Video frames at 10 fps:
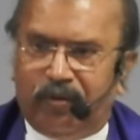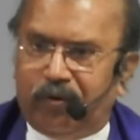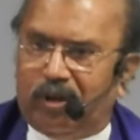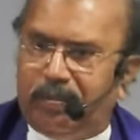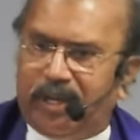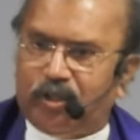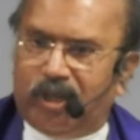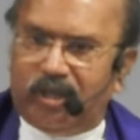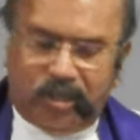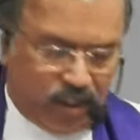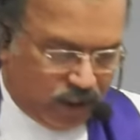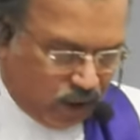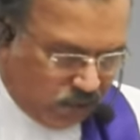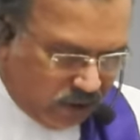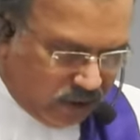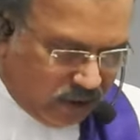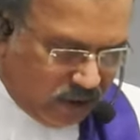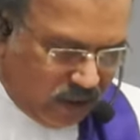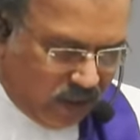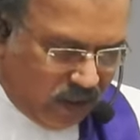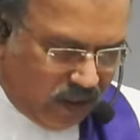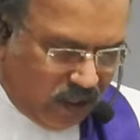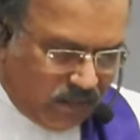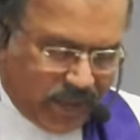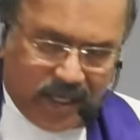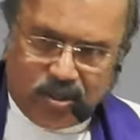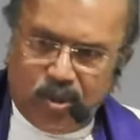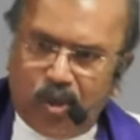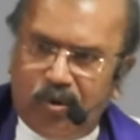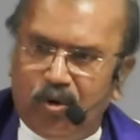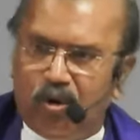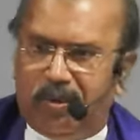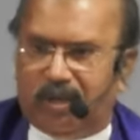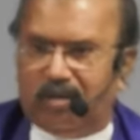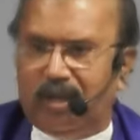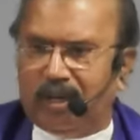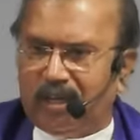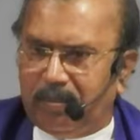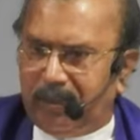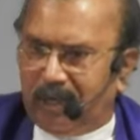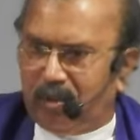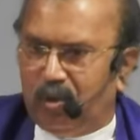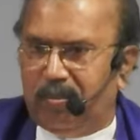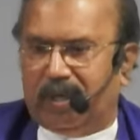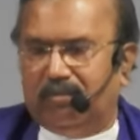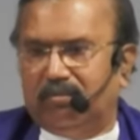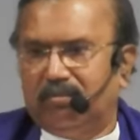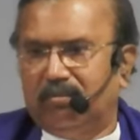Before picture, she was a bent over woman, a crippled woman,